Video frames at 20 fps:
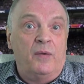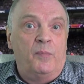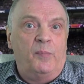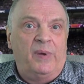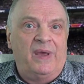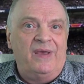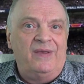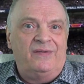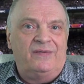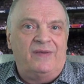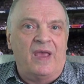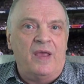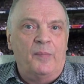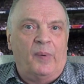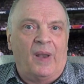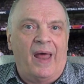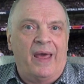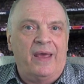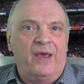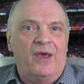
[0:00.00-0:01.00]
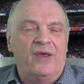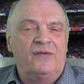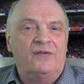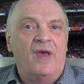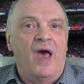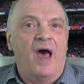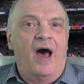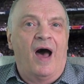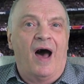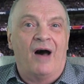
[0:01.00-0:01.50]
PC players
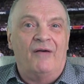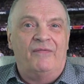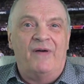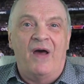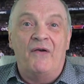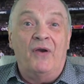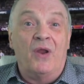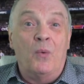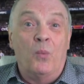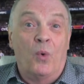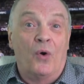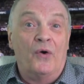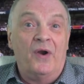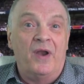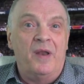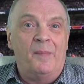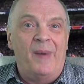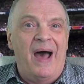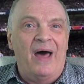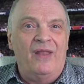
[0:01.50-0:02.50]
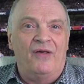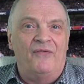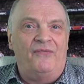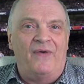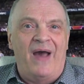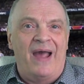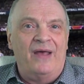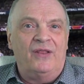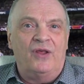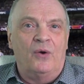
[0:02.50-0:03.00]
are very worried about the
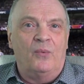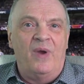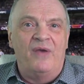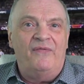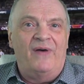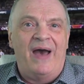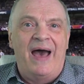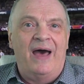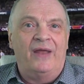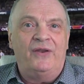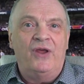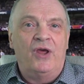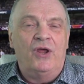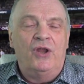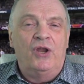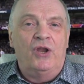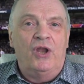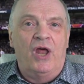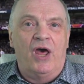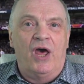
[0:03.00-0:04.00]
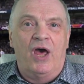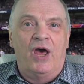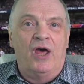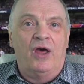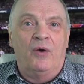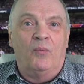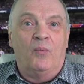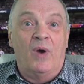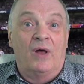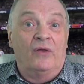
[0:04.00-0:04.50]
fact that we've had
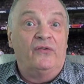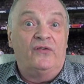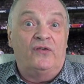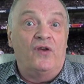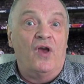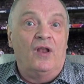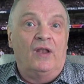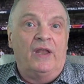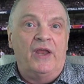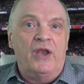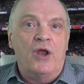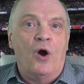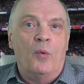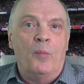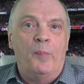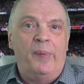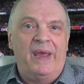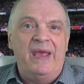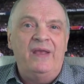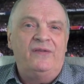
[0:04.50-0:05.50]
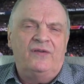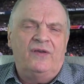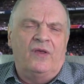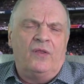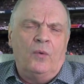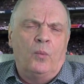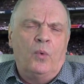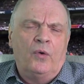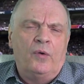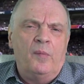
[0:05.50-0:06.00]
certainly no beta.
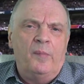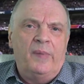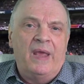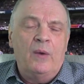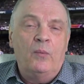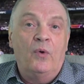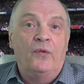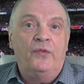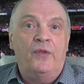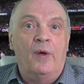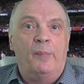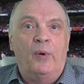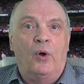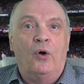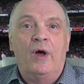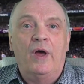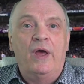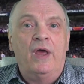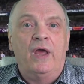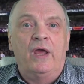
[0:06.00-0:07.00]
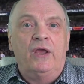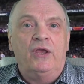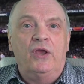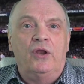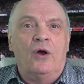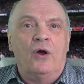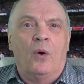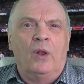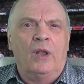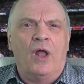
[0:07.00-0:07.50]
There wouldn't be, would there? But a
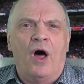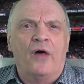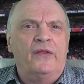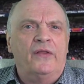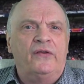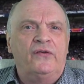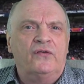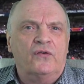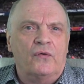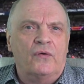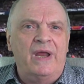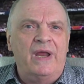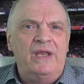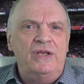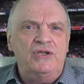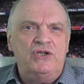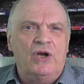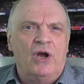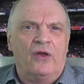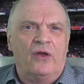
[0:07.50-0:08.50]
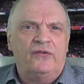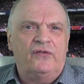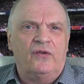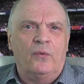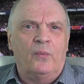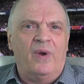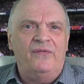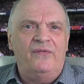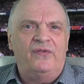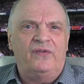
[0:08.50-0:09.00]
lot of the screenshots
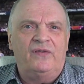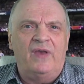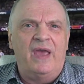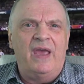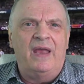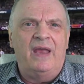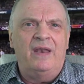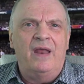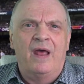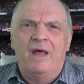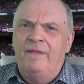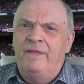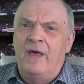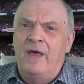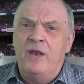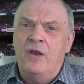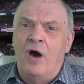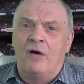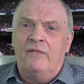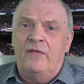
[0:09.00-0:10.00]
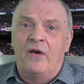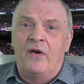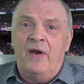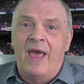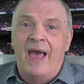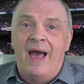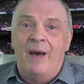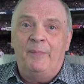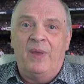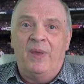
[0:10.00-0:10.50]
that we've seen, they're not very
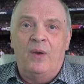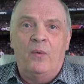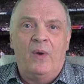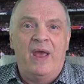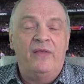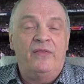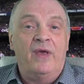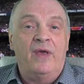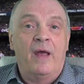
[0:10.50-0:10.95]
happy with.